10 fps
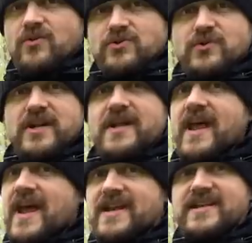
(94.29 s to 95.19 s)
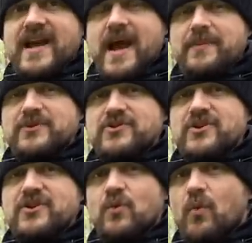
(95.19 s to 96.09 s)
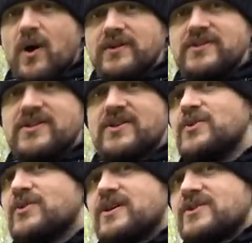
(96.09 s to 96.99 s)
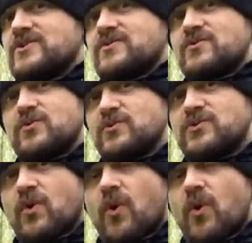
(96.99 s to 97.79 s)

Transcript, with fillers: shoot at any aperture you want, you can use